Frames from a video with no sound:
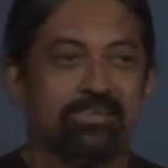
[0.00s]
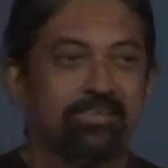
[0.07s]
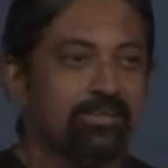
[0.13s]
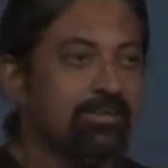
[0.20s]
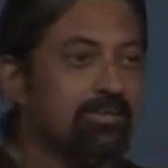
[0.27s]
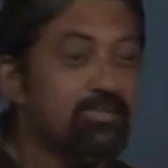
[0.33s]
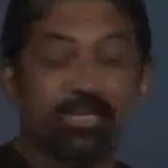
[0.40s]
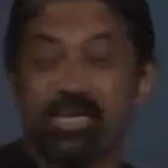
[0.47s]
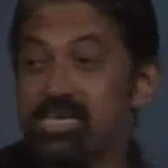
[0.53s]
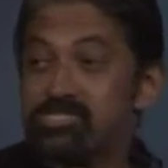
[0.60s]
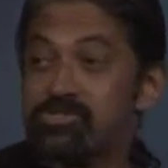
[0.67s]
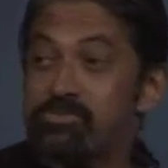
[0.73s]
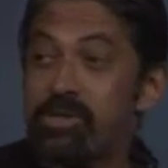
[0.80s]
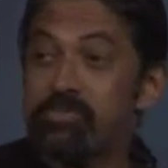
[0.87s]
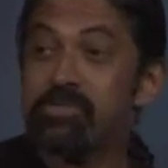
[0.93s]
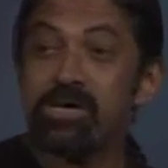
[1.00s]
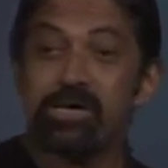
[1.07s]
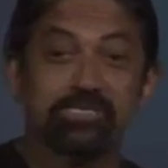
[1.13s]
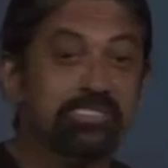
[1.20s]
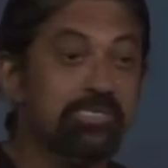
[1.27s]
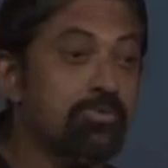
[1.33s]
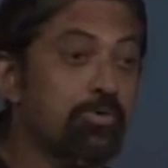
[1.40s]
The guys from
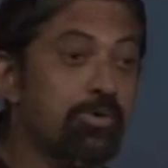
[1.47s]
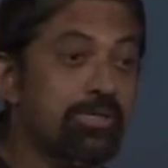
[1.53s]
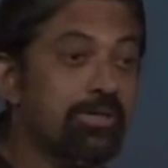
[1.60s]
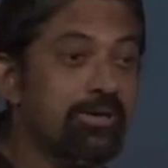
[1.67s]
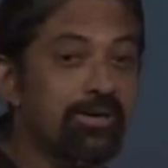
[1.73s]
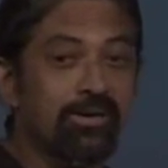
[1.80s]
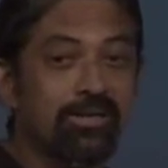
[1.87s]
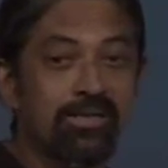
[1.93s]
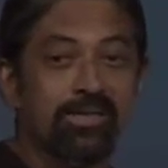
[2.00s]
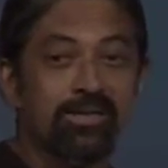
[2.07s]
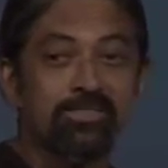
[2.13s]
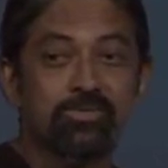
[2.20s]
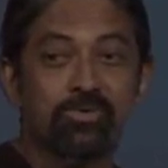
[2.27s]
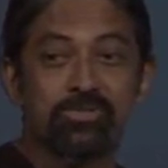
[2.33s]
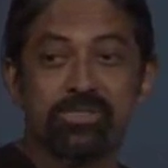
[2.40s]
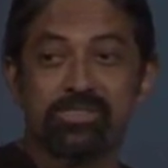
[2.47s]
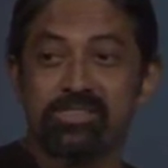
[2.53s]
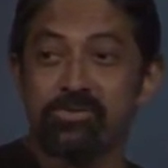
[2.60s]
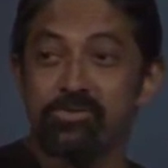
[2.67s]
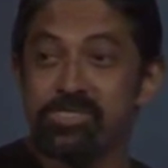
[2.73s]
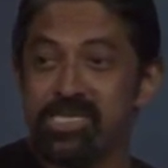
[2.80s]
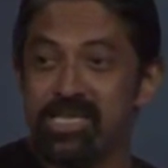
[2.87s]
Mkazi who were here earlier thought that they
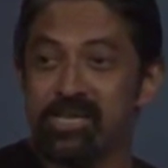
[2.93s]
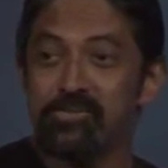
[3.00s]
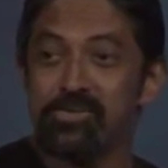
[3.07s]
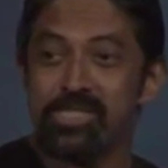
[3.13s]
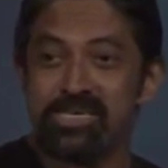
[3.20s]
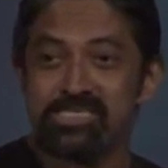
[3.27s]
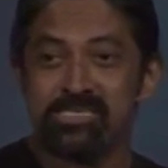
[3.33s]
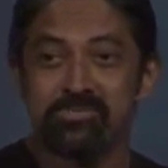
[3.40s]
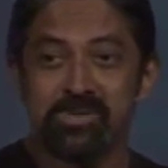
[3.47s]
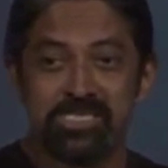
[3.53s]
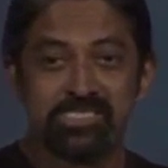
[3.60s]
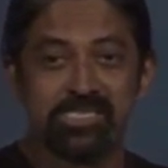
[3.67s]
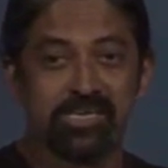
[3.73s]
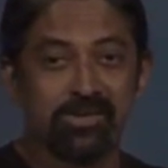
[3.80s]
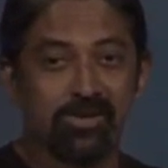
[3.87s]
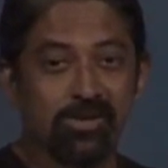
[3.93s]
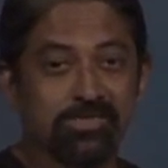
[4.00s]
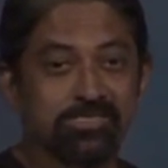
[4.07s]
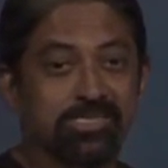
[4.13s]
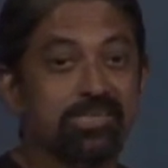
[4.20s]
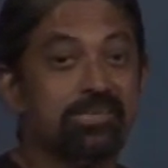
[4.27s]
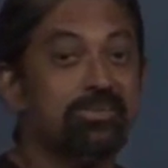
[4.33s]
were dealing with SMS
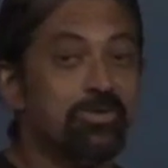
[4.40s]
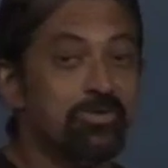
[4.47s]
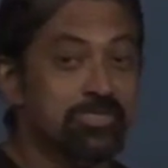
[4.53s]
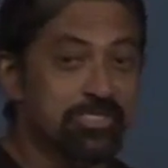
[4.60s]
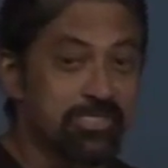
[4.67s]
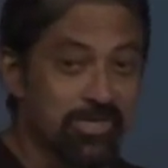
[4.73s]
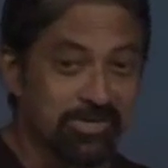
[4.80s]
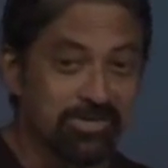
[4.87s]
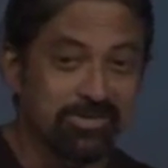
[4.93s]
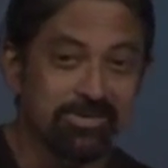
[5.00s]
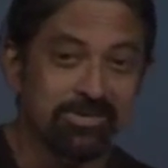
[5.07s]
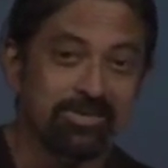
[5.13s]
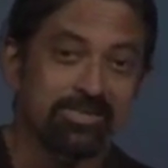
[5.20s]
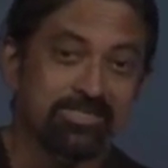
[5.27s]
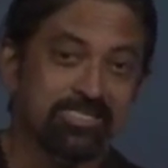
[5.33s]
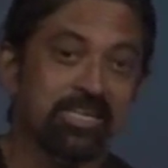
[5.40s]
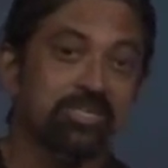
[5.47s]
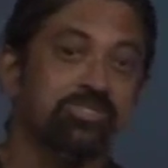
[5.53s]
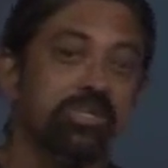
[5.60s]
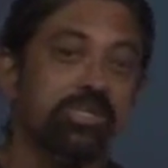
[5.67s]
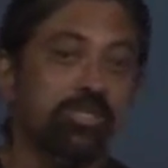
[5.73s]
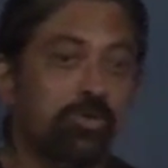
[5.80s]
technology. No, it's not. It's
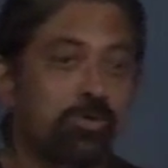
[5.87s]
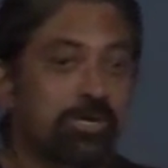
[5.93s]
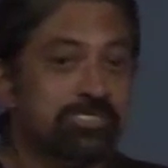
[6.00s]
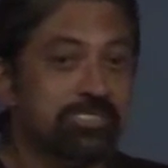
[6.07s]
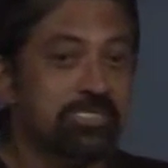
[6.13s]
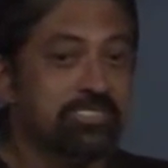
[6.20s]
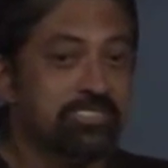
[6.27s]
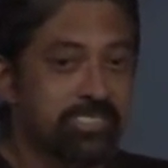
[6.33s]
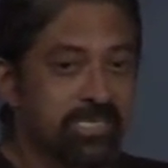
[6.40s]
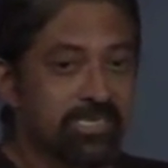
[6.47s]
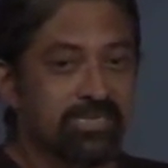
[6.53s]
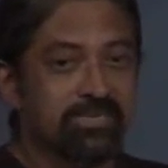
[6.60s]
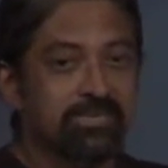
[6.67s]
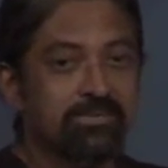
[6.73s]
actually USSD.